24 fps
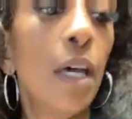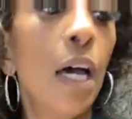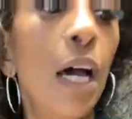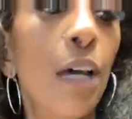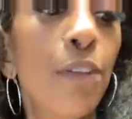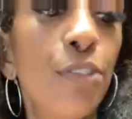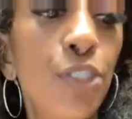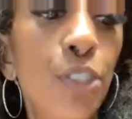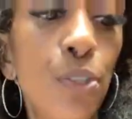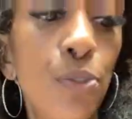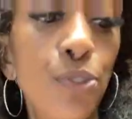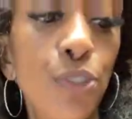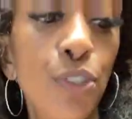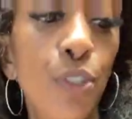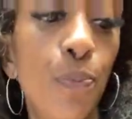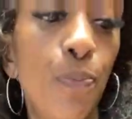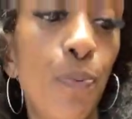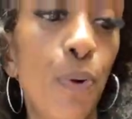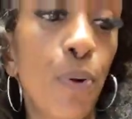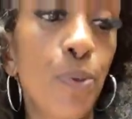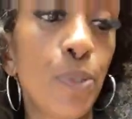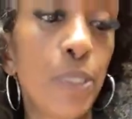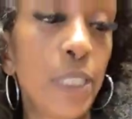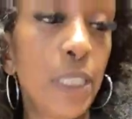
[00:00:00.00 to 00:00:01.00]
I showed you the
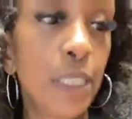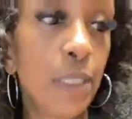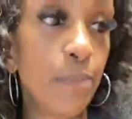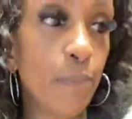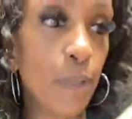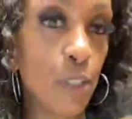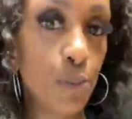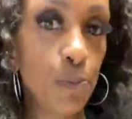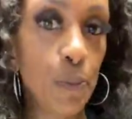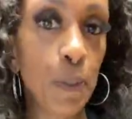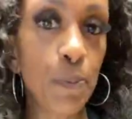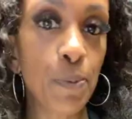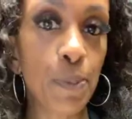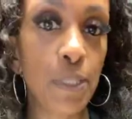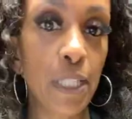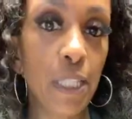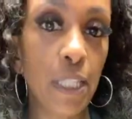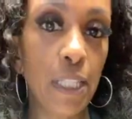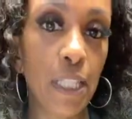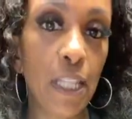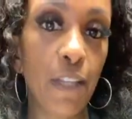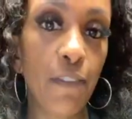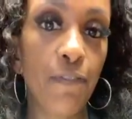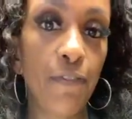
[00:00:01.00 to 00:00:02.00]
protein. Most people
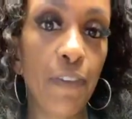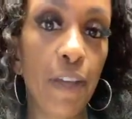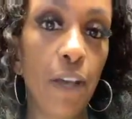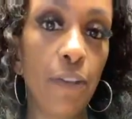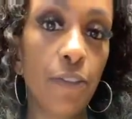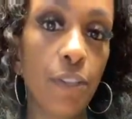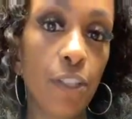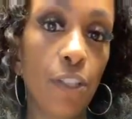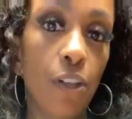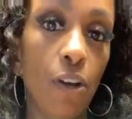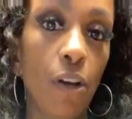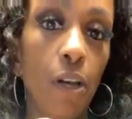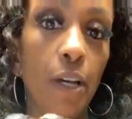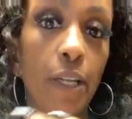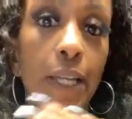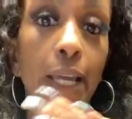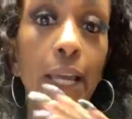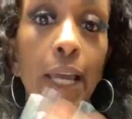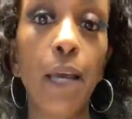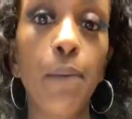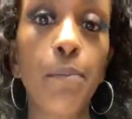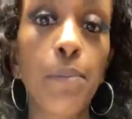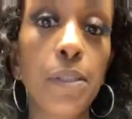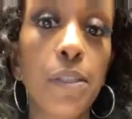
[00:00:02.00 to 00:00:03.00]
said that they found it on
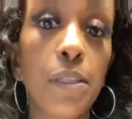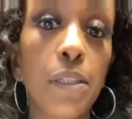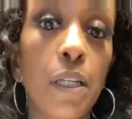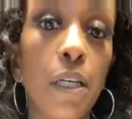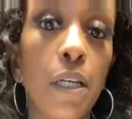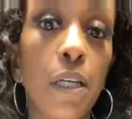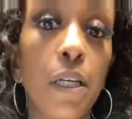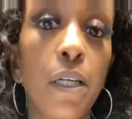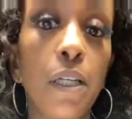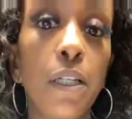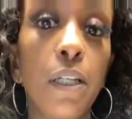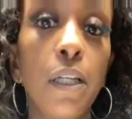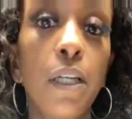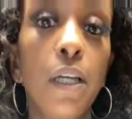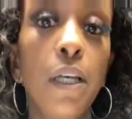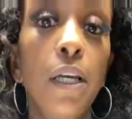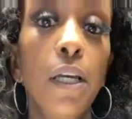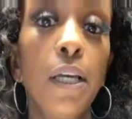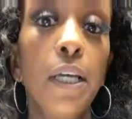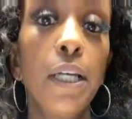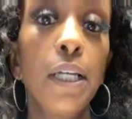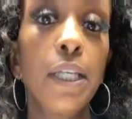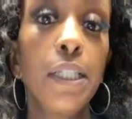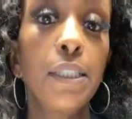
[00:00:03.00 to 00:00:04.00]
Amazon.
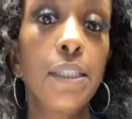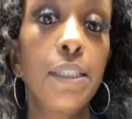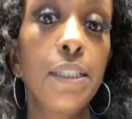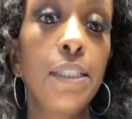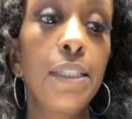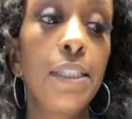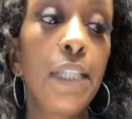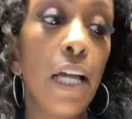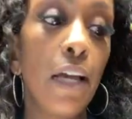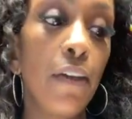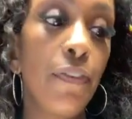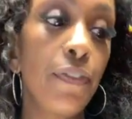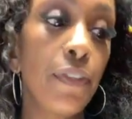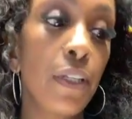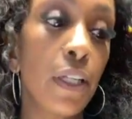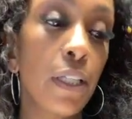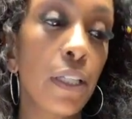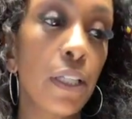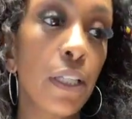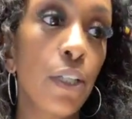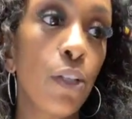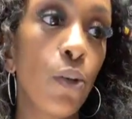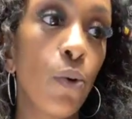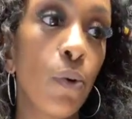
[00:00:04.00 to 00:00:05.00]
It's
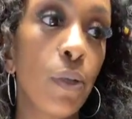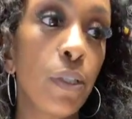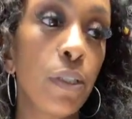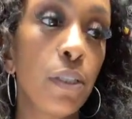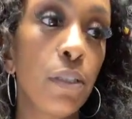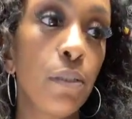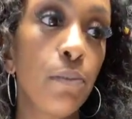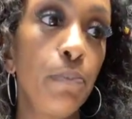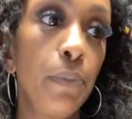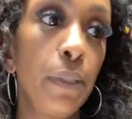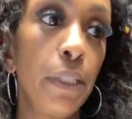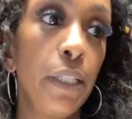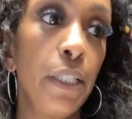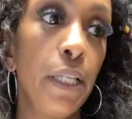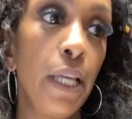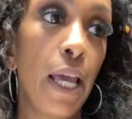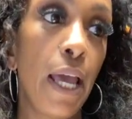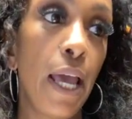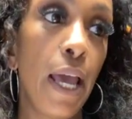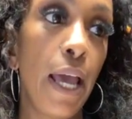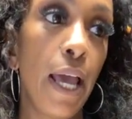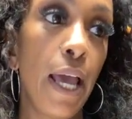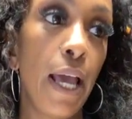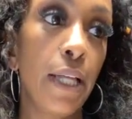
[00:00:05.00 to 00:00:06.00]
definitely going to
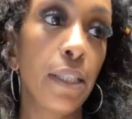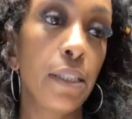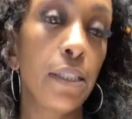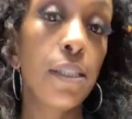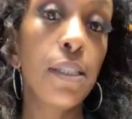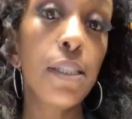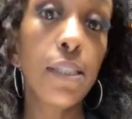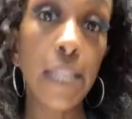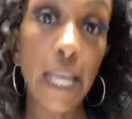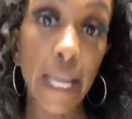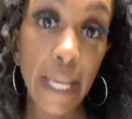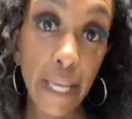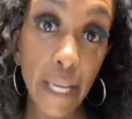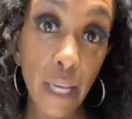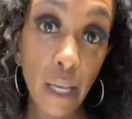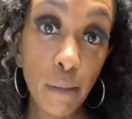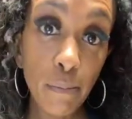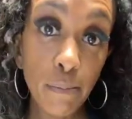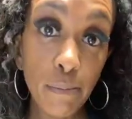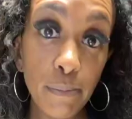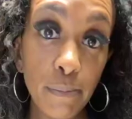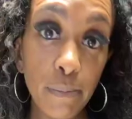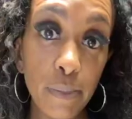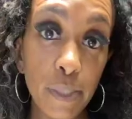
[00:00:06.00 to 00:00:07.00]
be at
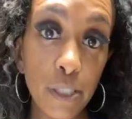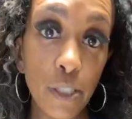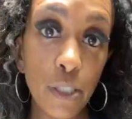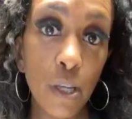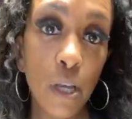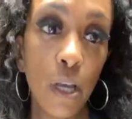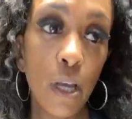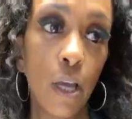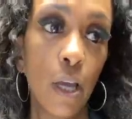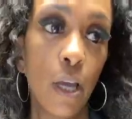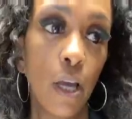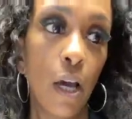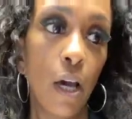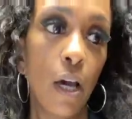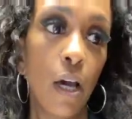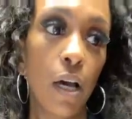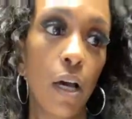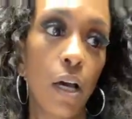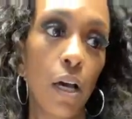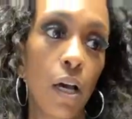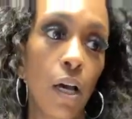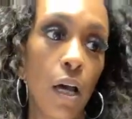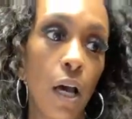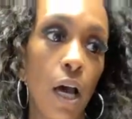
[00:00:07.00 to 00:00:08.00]
Sam's.
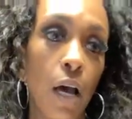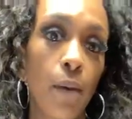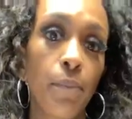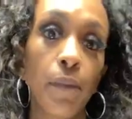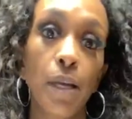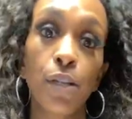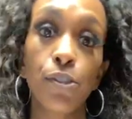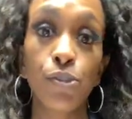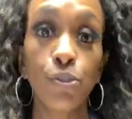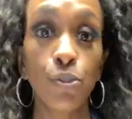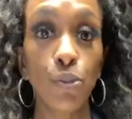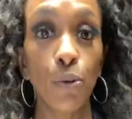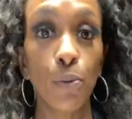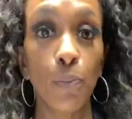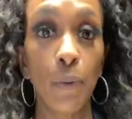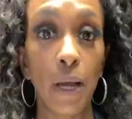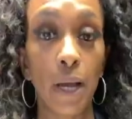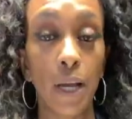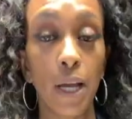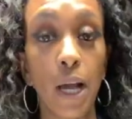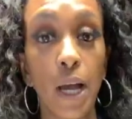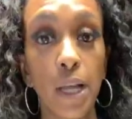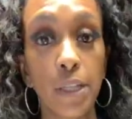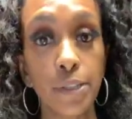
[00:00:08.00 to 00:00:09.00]
I'm not sure
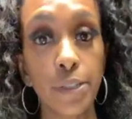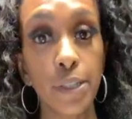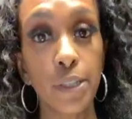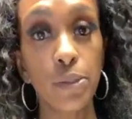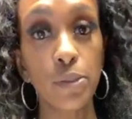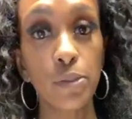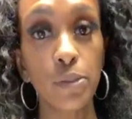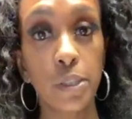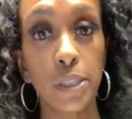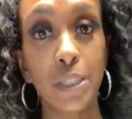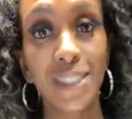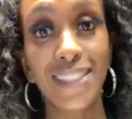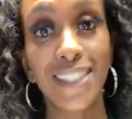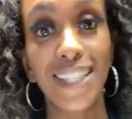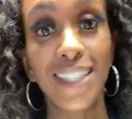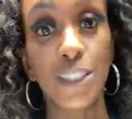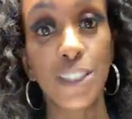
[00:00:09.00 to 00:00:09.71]
about Costco's because